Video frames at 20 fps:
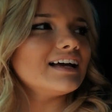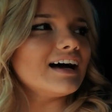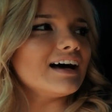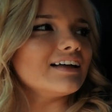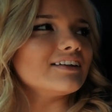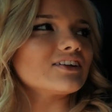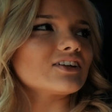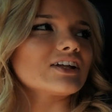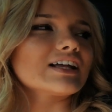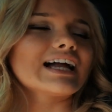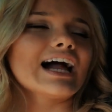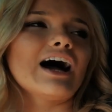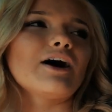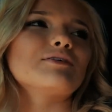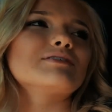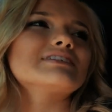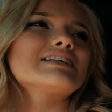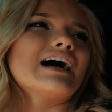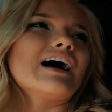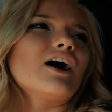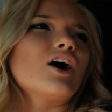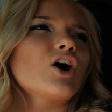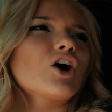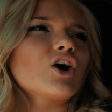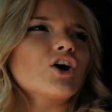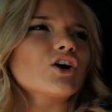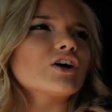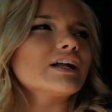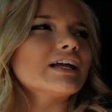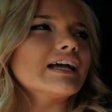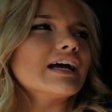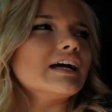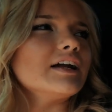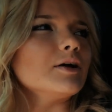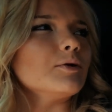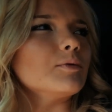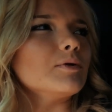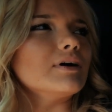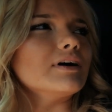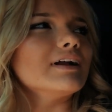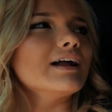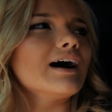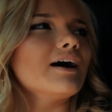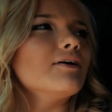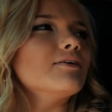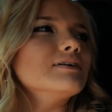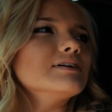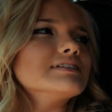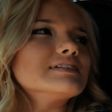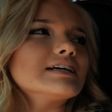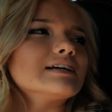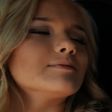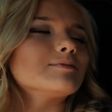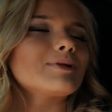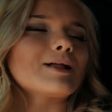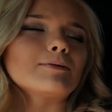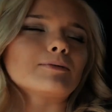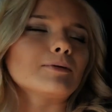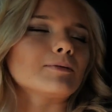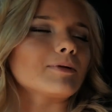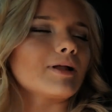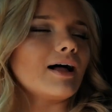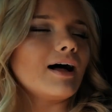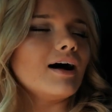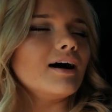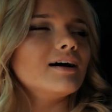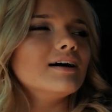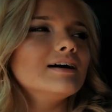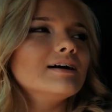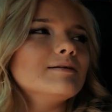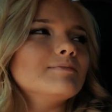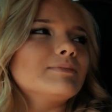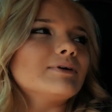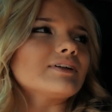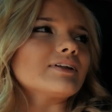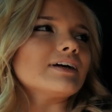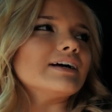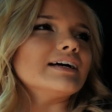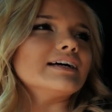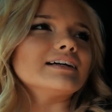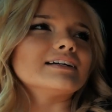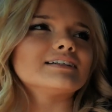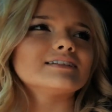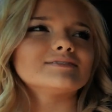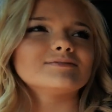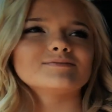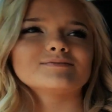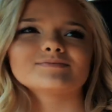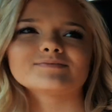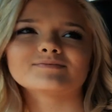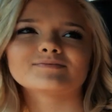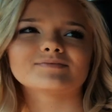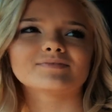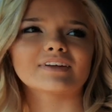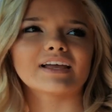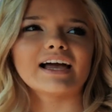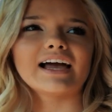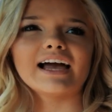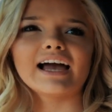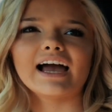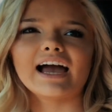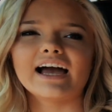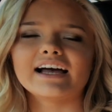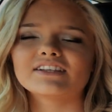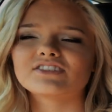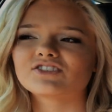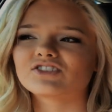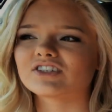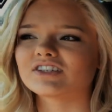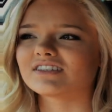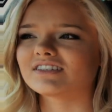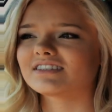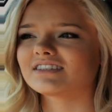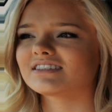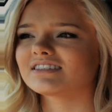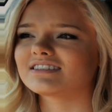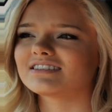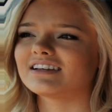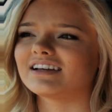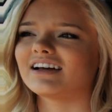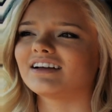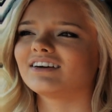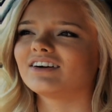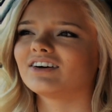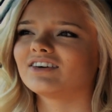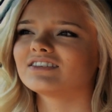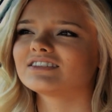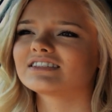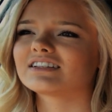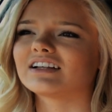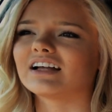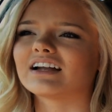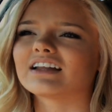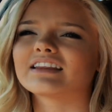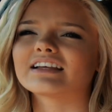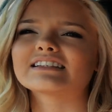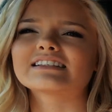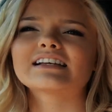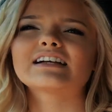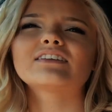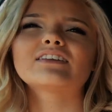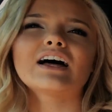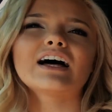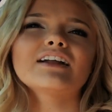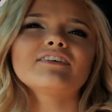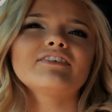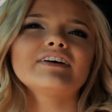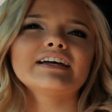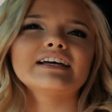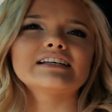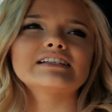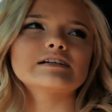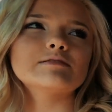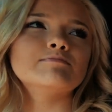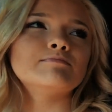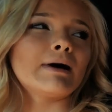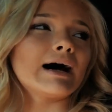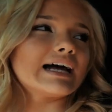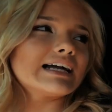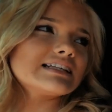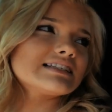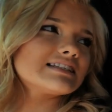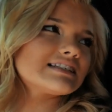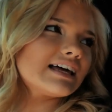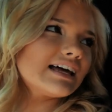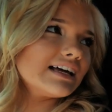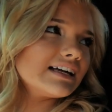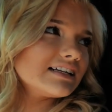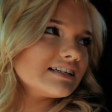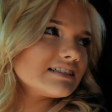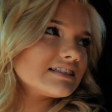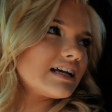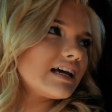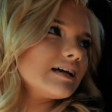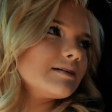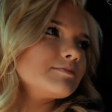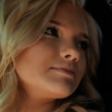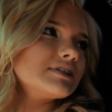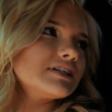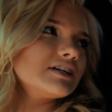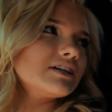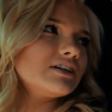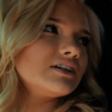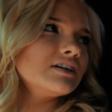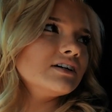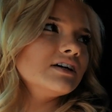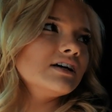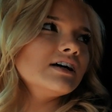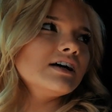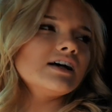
Yeah, and they're like, how is that hurting anyone? How is it blah, blah, blah. But, like, it's just, I don't know, it's a lot of things. A lot of it is a mindset type deal.